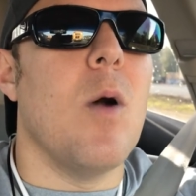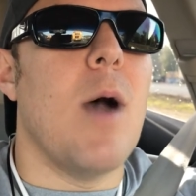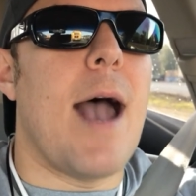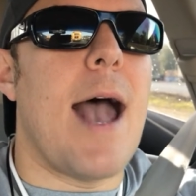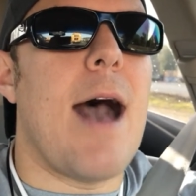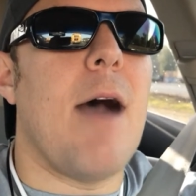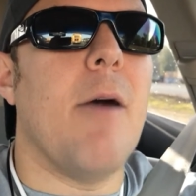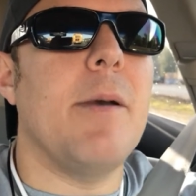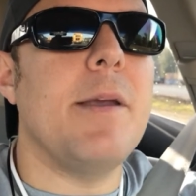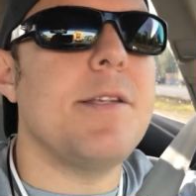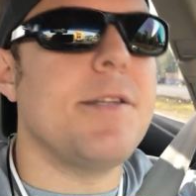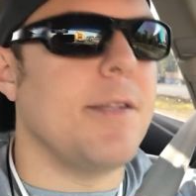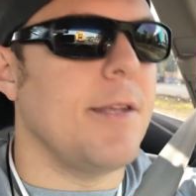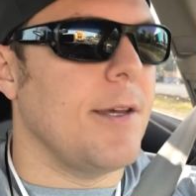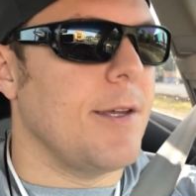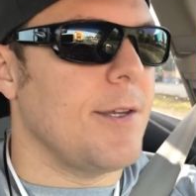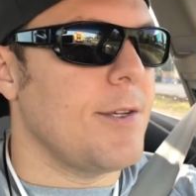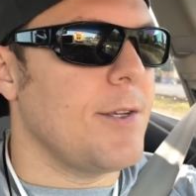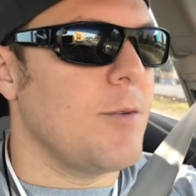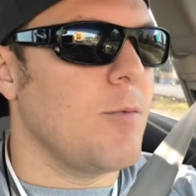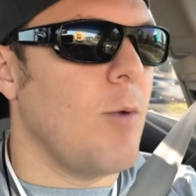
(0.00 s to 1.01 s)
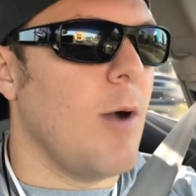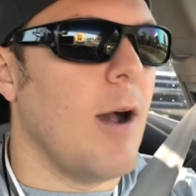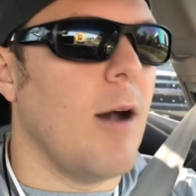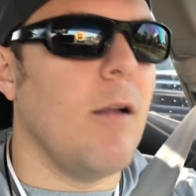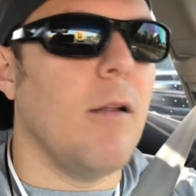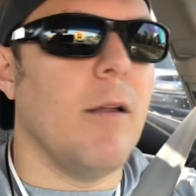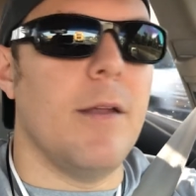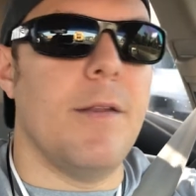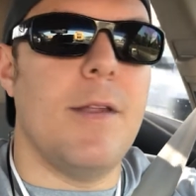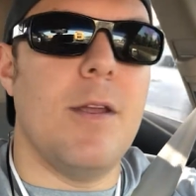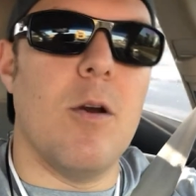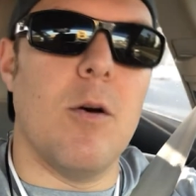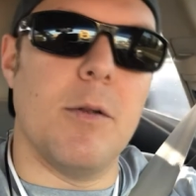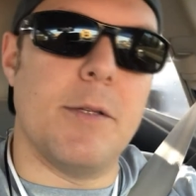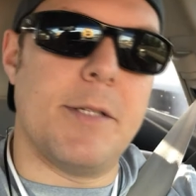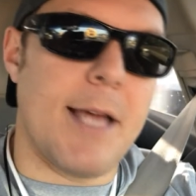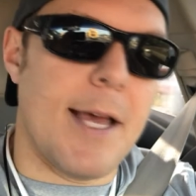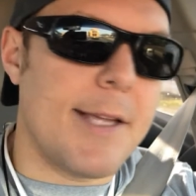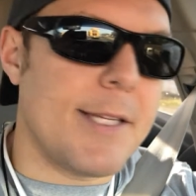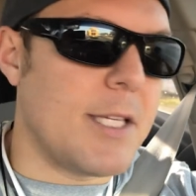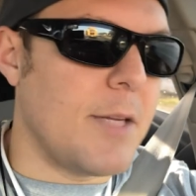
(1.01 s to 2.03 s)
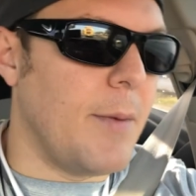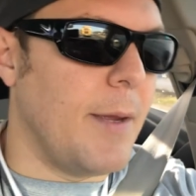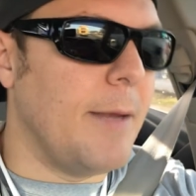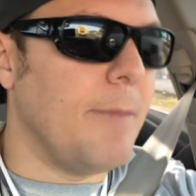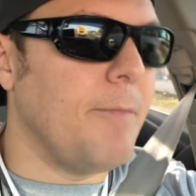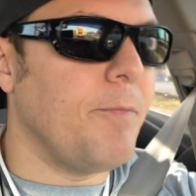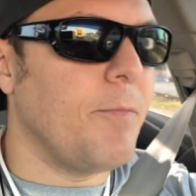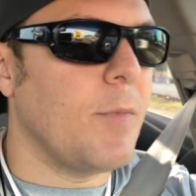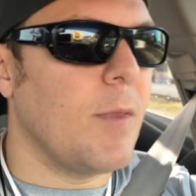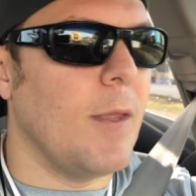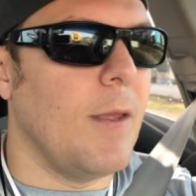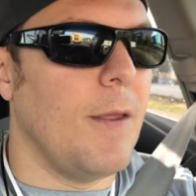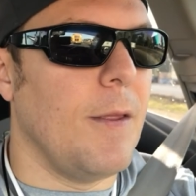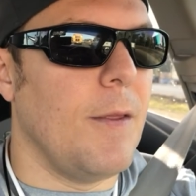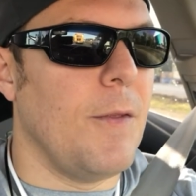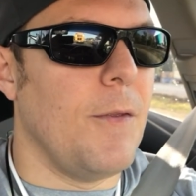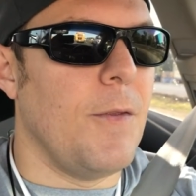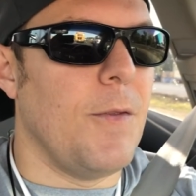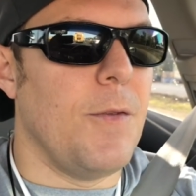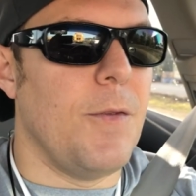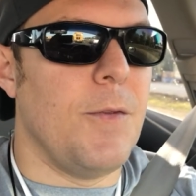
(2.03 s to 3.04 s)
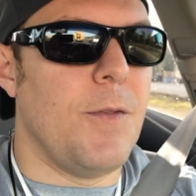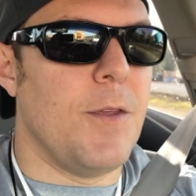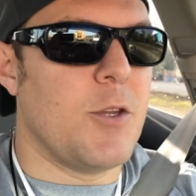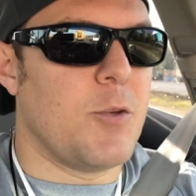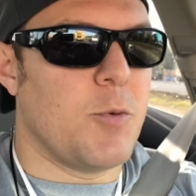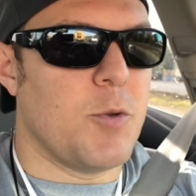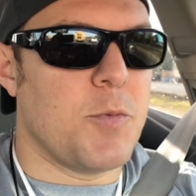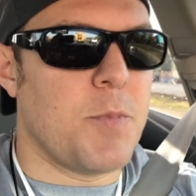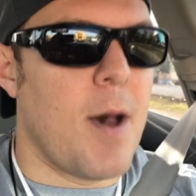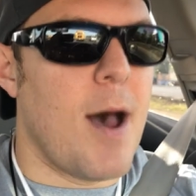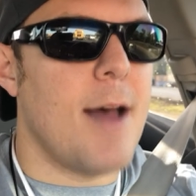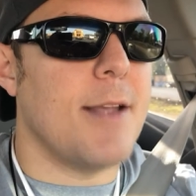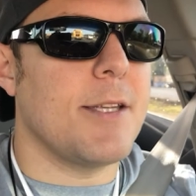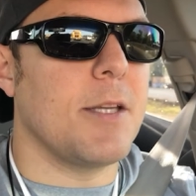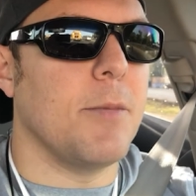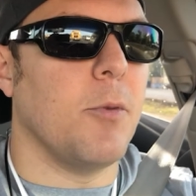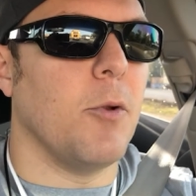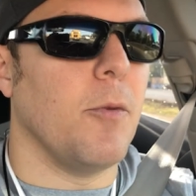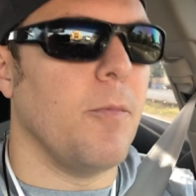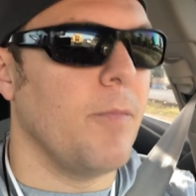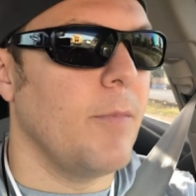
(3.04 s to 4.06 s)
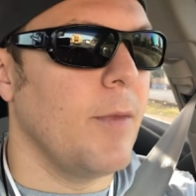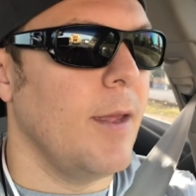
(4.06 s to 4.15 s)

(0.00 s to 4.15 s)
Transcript: How is this? Well, in the Old Testament, this was possible.